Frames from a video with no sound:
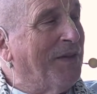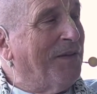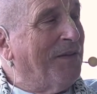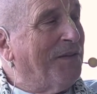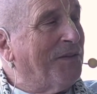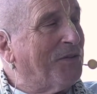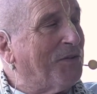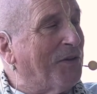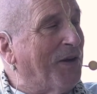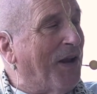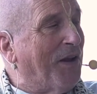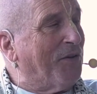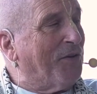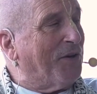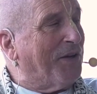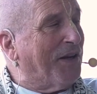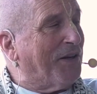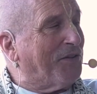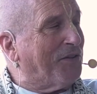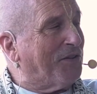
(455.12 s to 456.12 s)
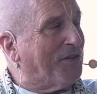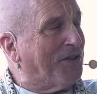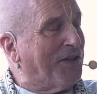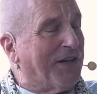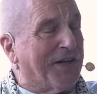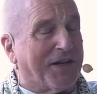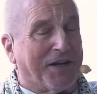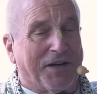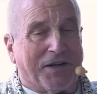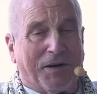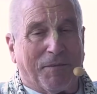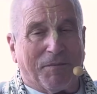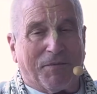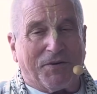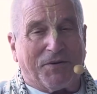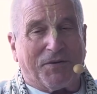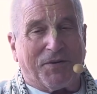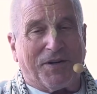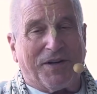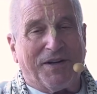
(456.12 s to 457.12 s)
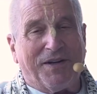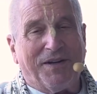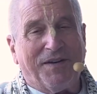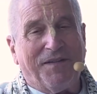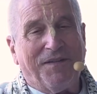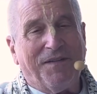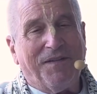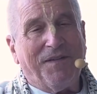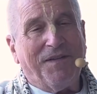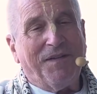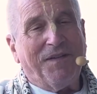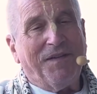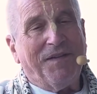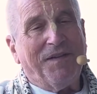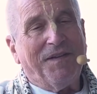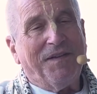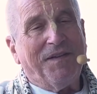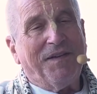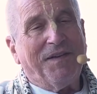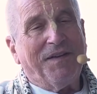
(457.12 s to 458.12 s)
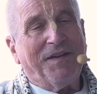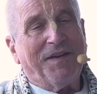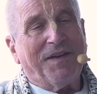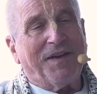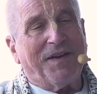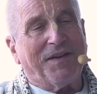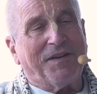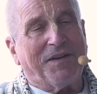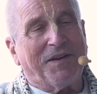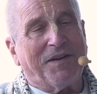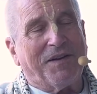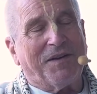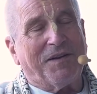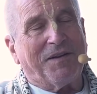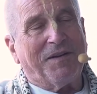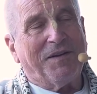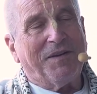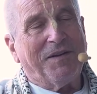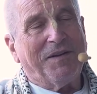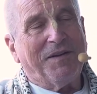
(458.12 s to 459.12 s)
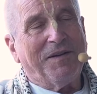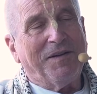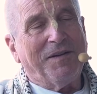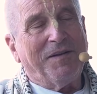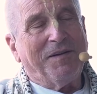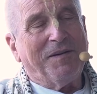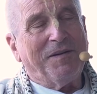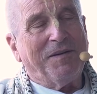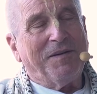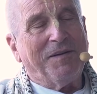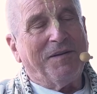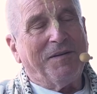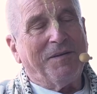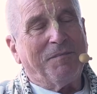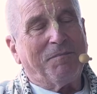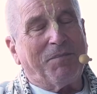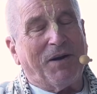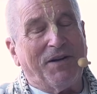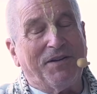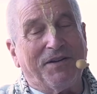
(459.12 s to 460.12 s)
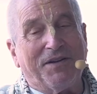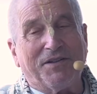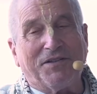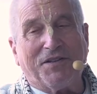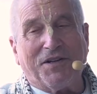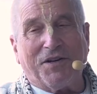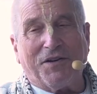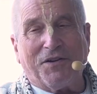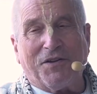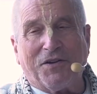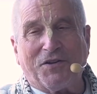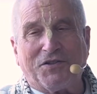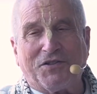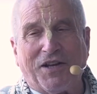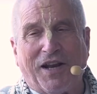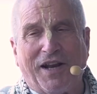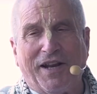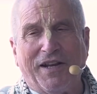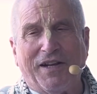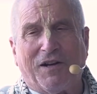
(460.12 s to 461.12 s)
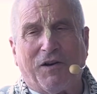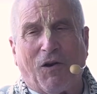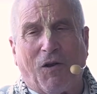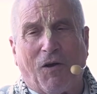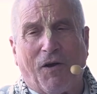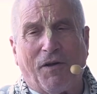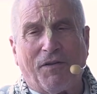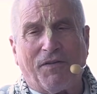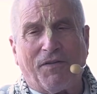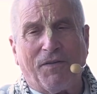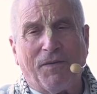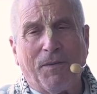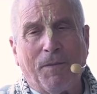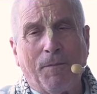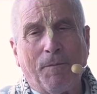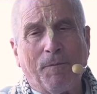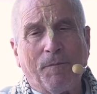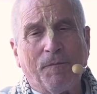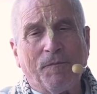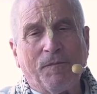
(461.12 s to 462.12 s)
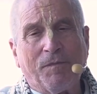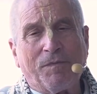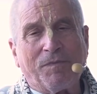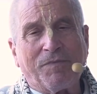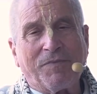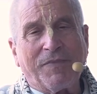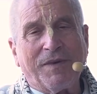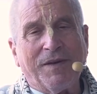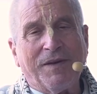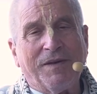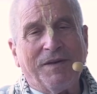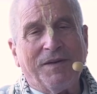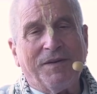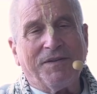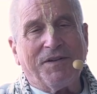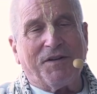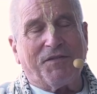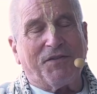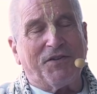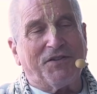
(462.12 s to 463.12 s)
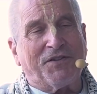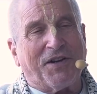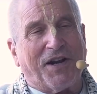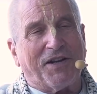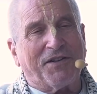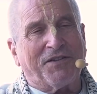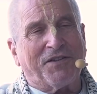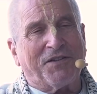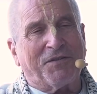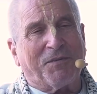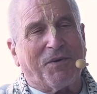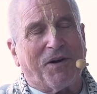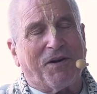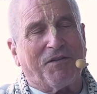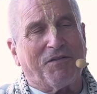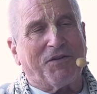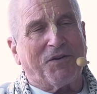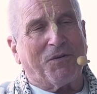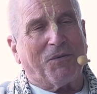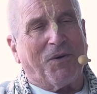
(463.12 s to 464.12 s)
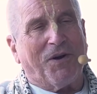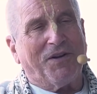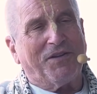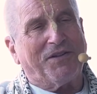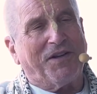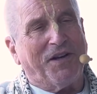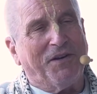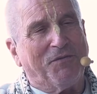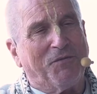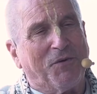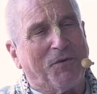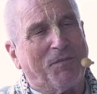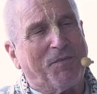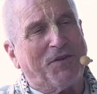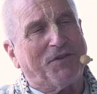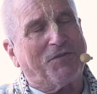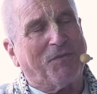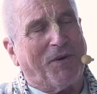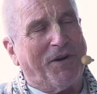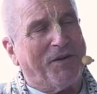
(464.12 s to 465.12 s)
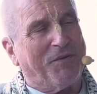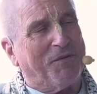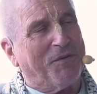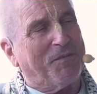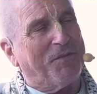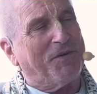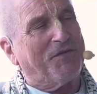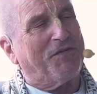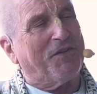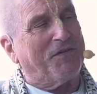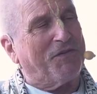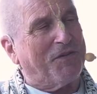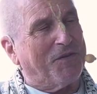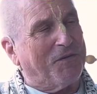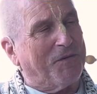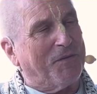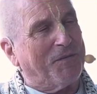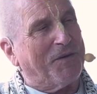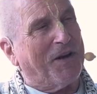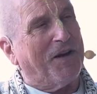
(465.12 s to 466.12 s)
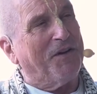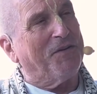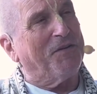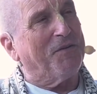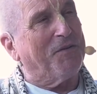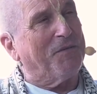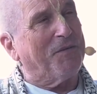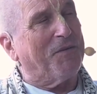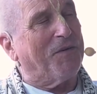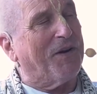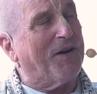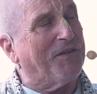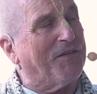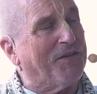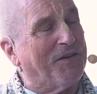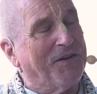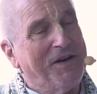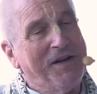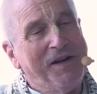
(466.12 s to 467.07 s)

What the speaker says: So now you get to see a kadamba tree. And pandas there, they're selling cloth, different sizes, whatever you want, 10 rupees, 20 rupees, 50 rupees, 100 rupees, whatever.